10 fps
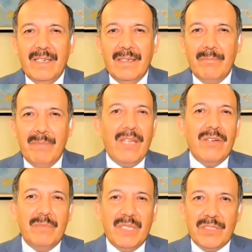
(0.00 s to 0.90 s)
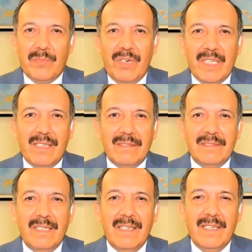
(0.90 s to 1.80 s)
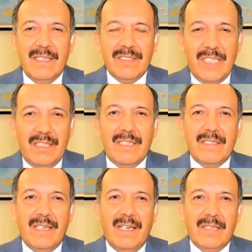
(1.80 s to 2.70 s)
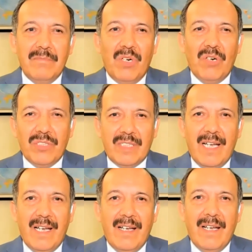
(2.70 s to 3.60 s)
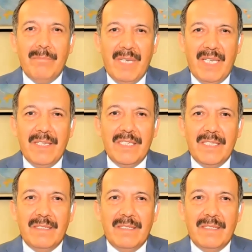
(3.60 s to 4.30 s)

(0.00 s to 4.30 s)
major metropolitan cities like Bogota and Medellin.